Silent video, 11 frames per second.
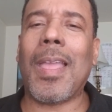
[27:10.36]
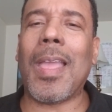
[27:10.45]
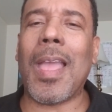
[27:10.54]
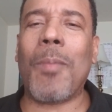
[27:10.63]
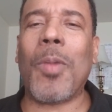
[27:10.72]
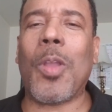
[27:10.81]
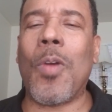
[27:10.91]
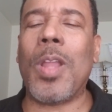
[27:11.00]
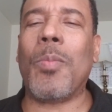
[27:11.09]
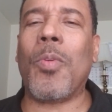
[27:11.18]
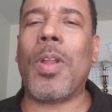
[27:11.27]
I'm going to go
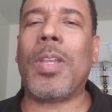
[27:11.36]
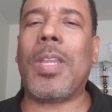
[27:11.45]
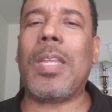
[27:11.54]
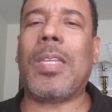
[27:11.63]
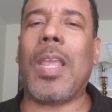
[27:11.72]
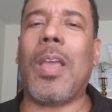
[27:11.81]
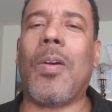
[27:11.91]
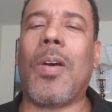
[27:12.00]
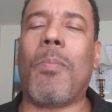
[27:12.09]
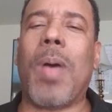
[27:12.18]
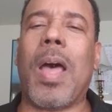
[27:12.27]
into more
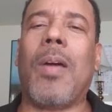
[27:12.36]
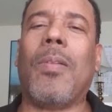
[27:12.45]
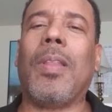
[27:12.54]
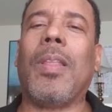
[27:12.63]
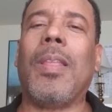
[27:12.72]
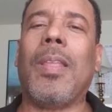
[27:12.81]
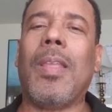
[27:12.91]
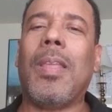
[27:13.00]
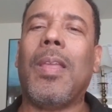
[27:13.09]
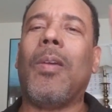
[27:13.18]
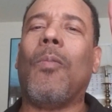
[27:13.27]
detail about
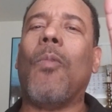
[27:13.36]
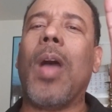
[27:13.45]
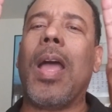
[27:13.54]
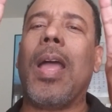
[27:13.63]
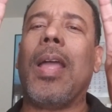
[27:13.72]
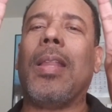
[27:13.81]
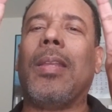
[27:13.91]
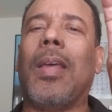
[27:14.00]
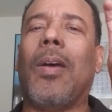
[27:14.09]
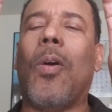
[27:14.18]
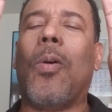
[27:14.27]
why
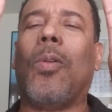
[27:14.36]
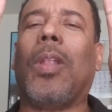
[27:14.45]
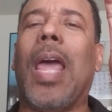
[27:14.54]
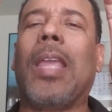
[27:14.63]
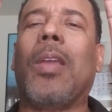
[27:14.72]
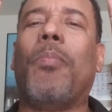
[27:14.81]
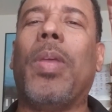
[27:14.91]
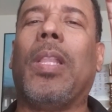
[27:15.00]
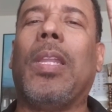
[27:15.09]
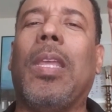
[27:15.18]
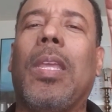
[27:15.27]
the whole
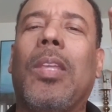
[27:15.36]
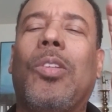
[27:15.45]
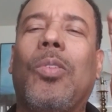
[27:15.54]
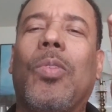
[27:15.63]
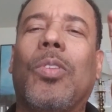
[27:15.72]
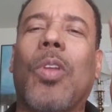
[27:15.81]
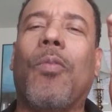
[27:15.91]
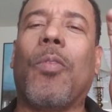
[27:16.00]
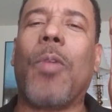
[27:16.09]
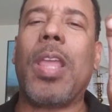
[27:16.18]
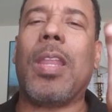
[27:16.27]
likability issue is
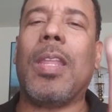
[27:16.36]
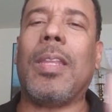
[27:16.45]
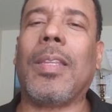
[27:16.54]
overrated.